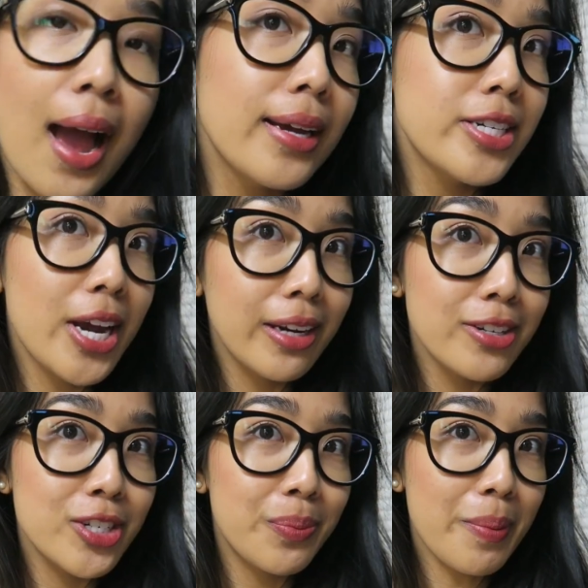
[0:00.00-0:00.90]
I
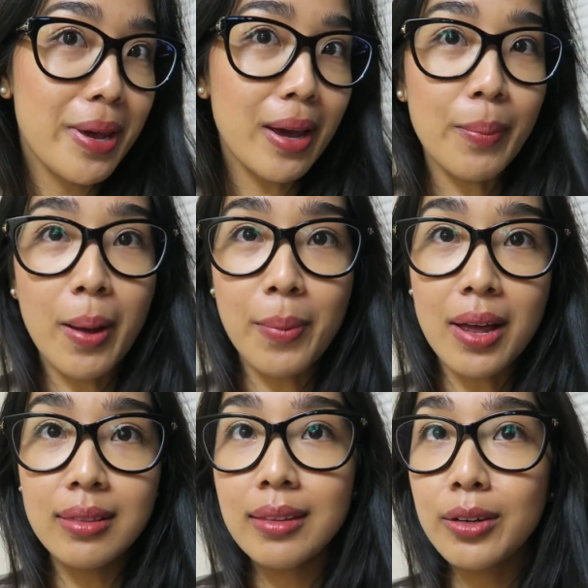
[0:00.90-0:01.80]
changed my makeup up
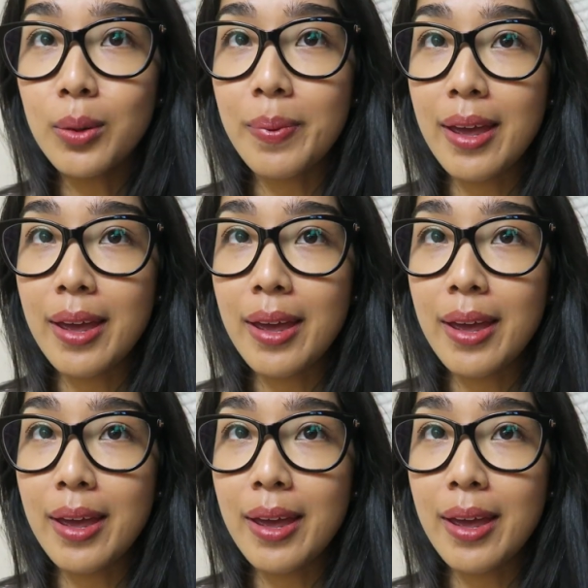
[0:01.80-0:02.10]
a little